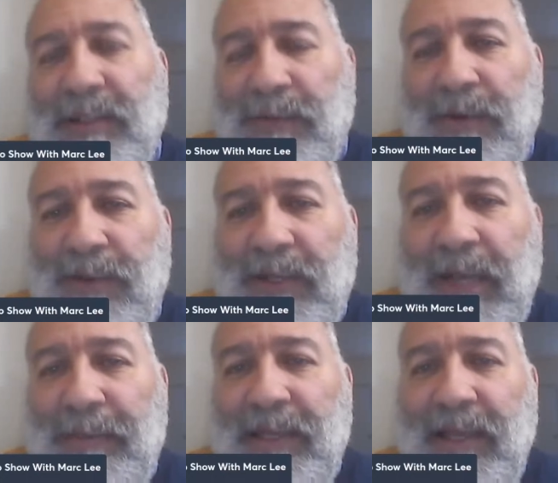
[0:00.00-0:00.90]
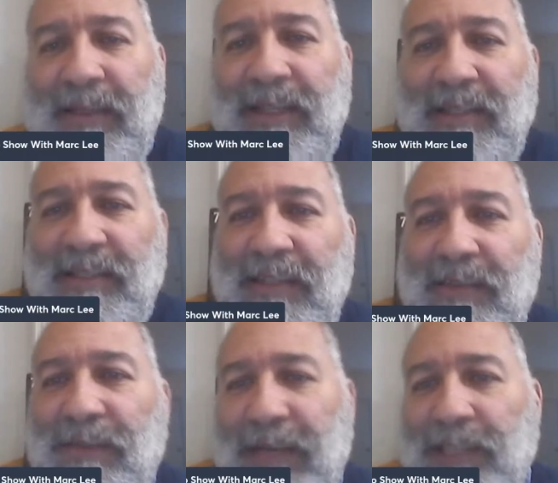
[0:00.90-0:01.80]
To further complicate things,
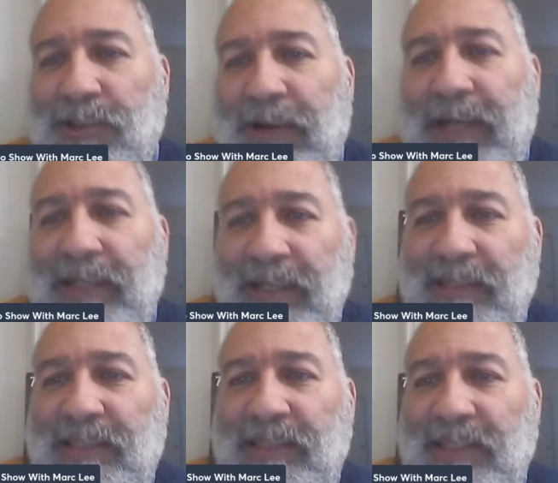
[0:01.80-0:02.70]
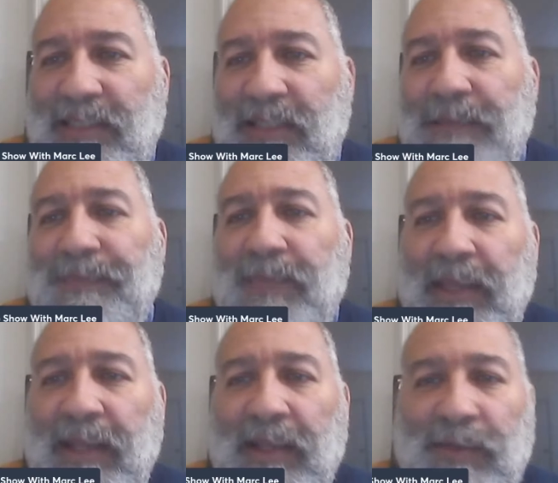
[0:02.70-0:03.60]
if the Vice Squad ends the season
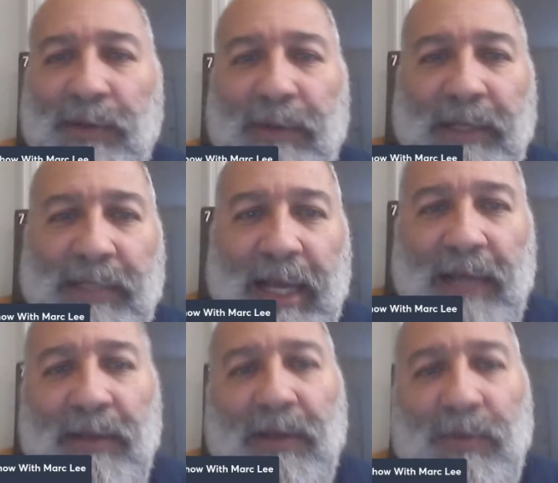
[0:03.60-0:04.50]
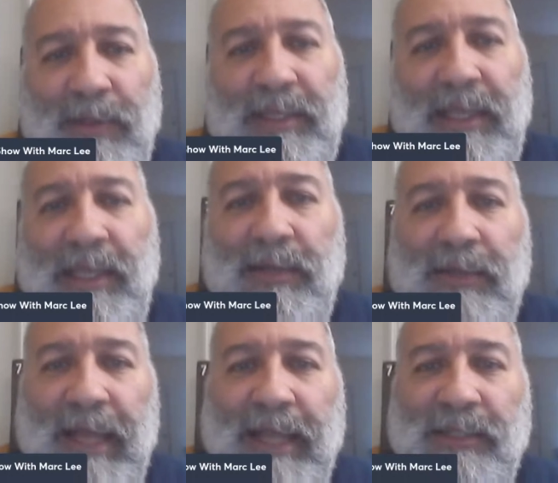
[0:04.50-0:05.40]
in a 3-way tie with the
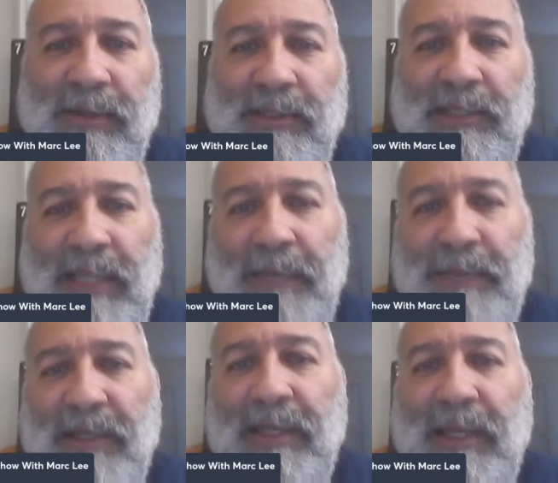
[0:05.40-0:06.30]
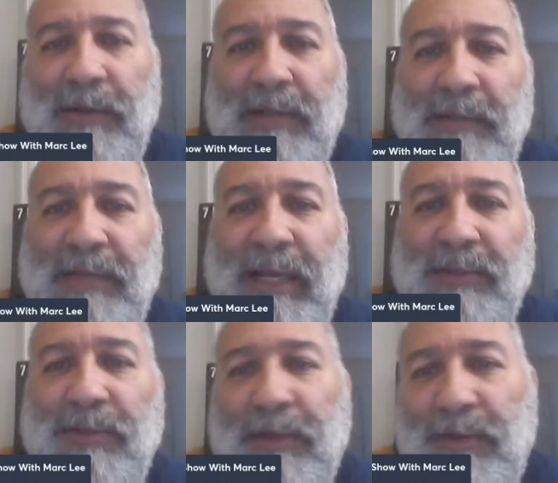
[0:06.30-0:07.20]
Eagle and Tony's teams, it would come
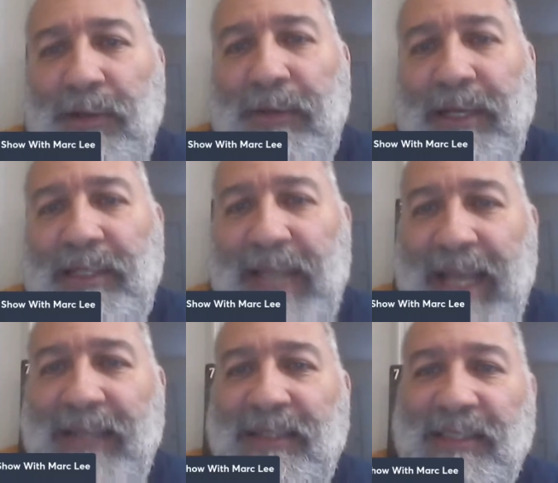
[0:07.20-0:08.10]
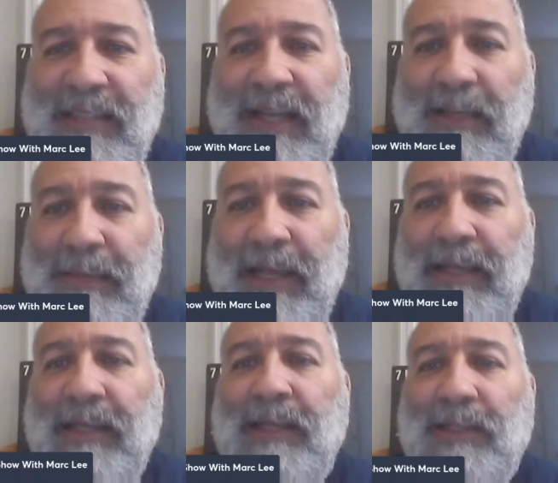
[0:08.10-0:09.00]
down to a 3-way tie decided
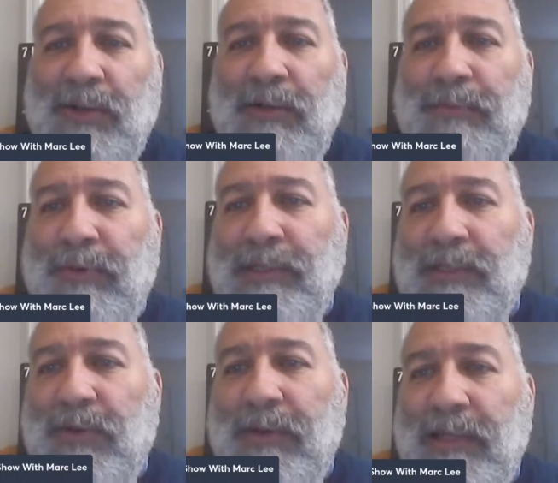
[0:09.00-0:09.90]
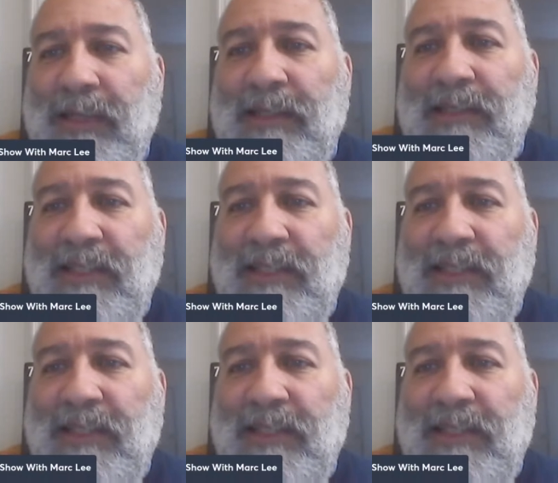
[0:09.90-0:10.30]
by total points scored in the